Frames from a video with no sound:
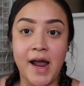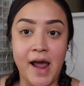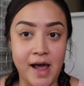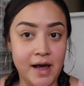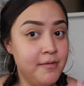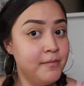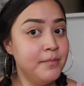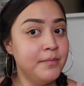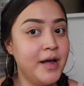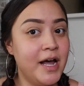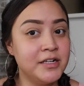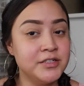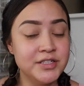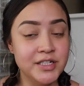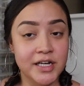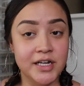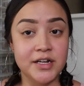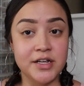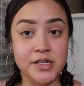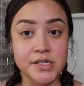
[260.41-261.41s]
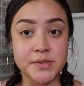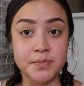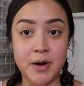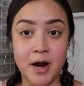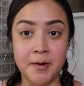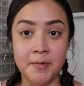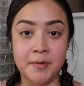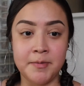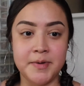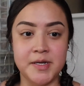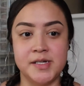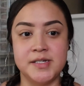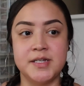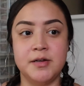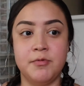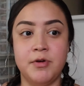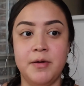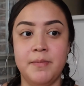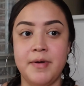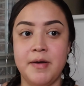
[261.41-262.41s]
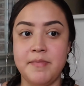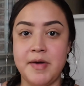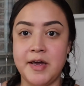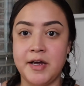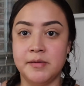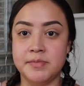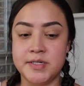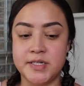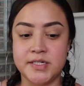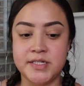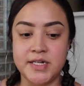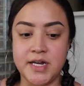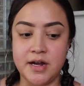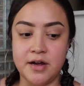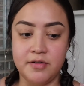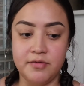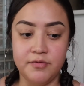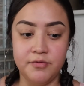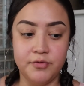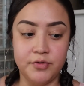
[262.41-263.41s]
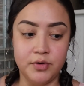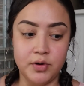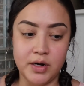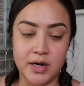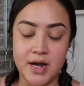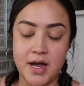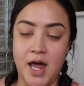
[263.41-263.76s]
am actually gonna use primer because I want my makeup to stay on for